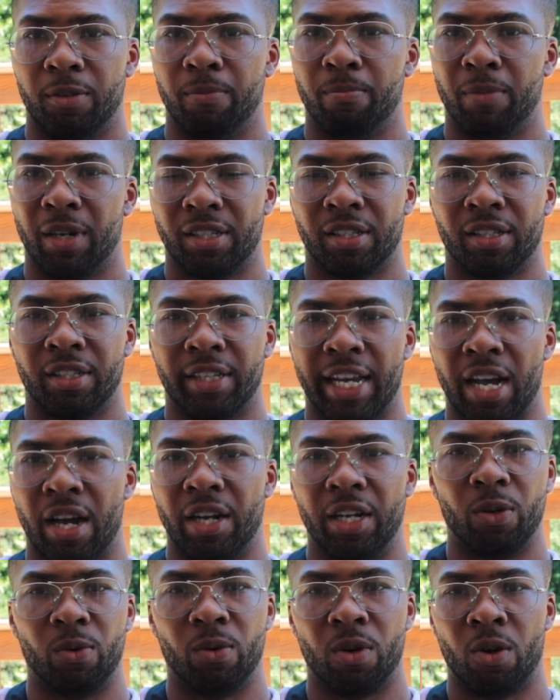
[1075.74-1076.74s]
busting
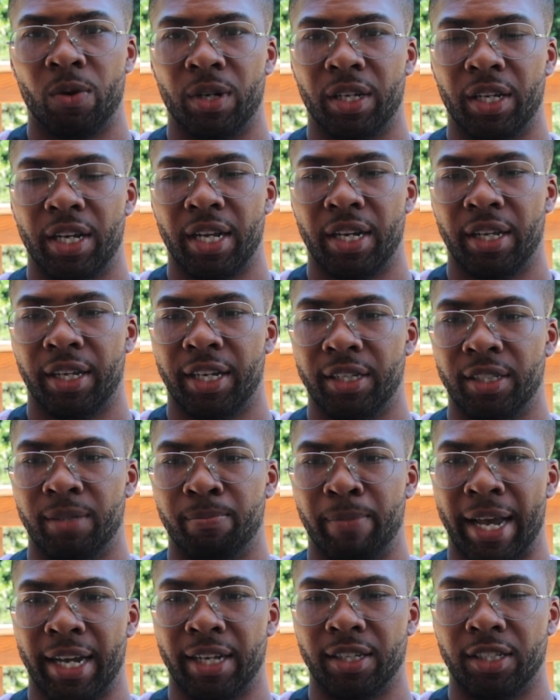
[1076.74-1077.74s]
down and growing again and getting
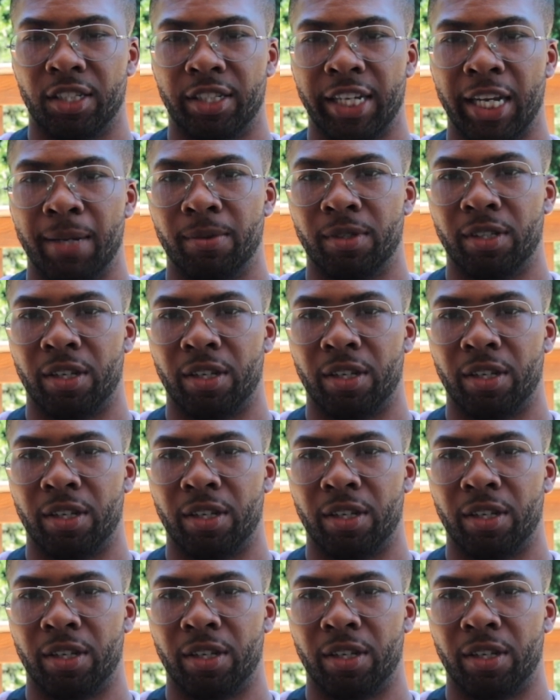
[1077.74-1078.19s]
back in shape.